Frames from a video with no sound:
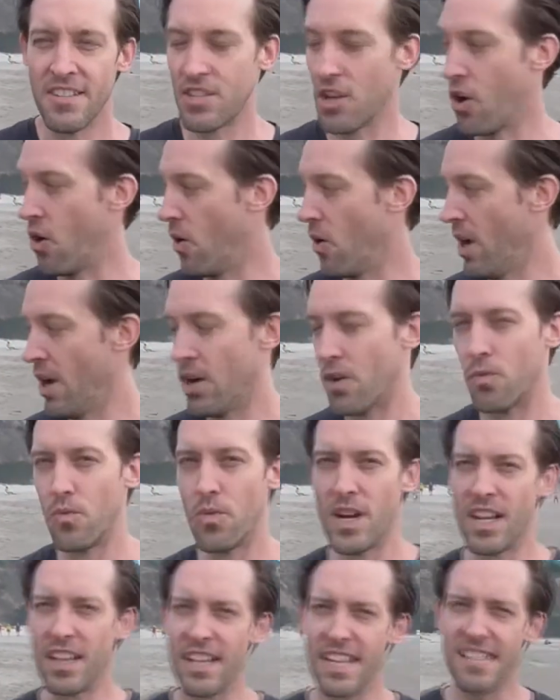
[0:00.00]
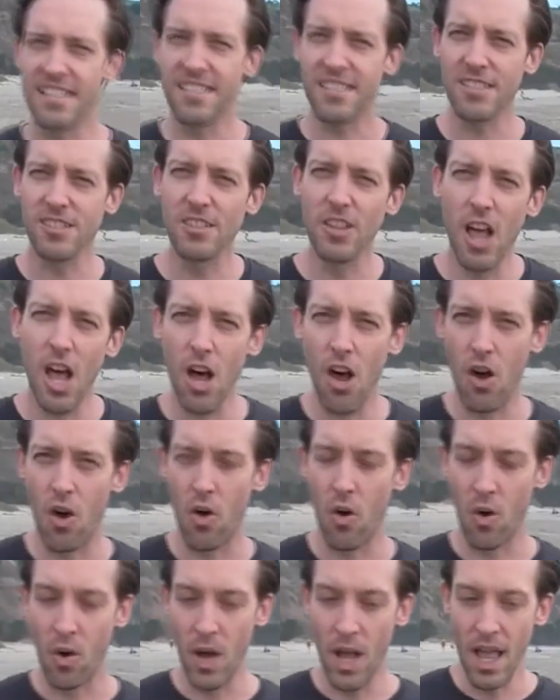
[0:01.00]
So really
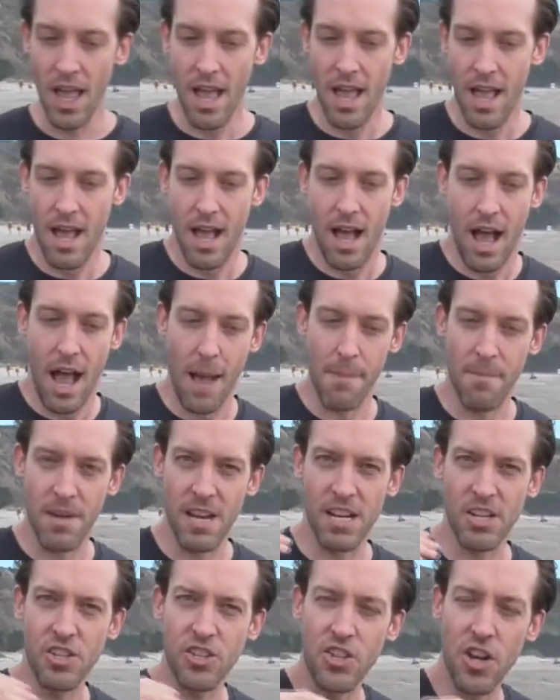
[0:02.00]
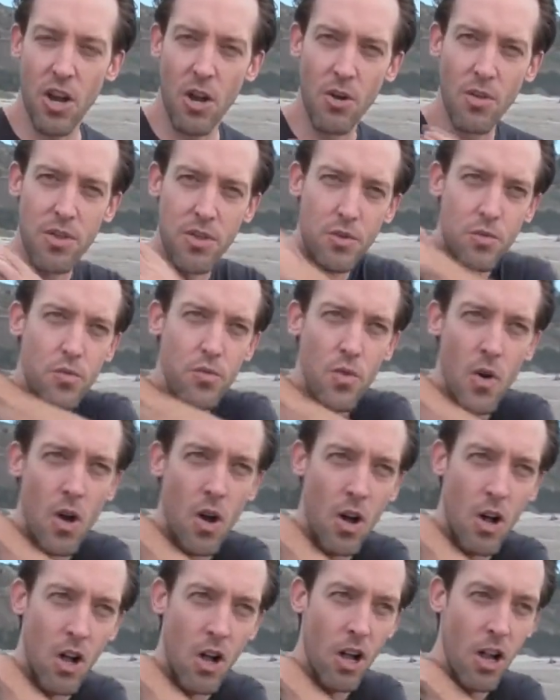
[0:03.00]
slow, I'm going to show the
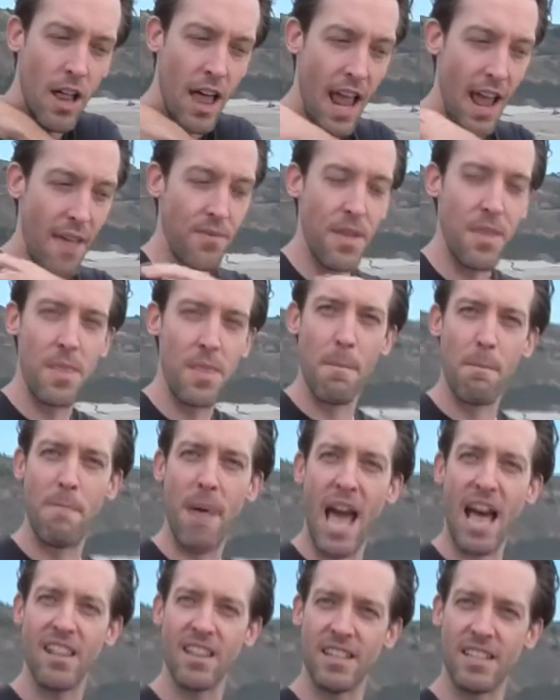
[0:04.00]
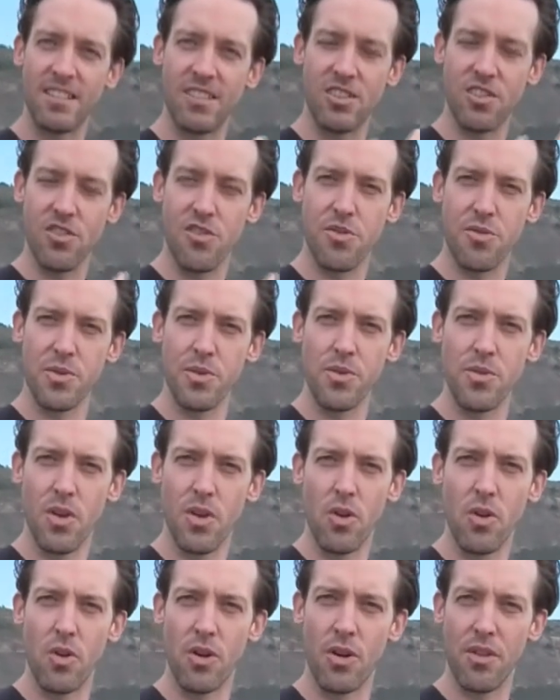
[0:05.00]
roll and then the balance through
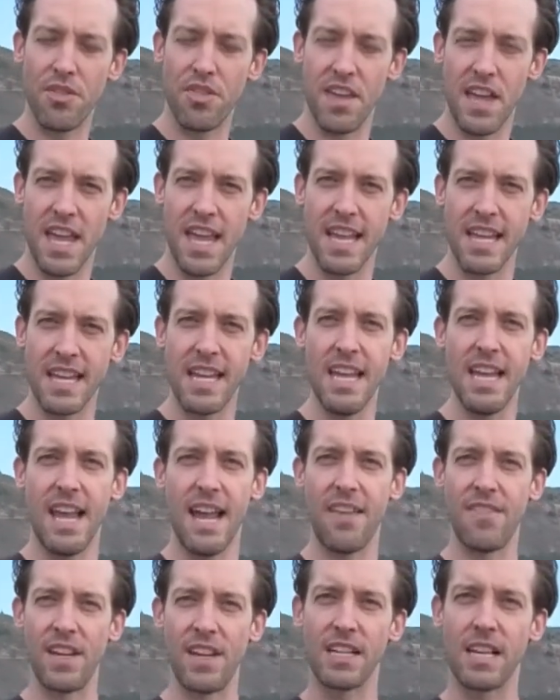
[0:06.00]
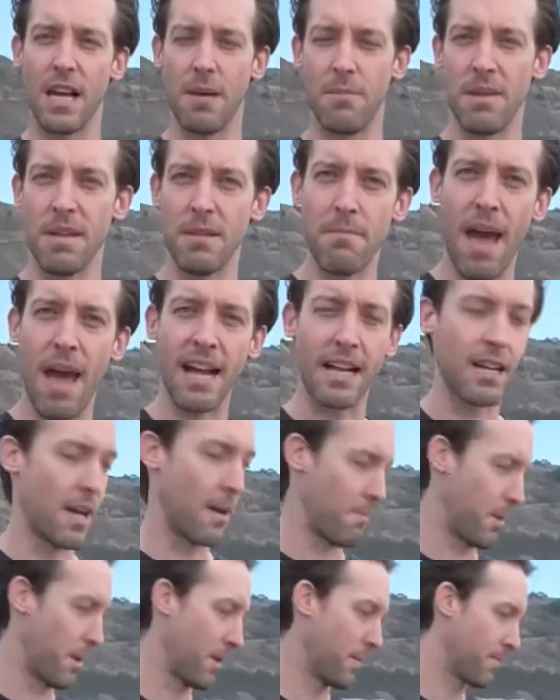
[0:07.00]
the whole thing and then coming back up.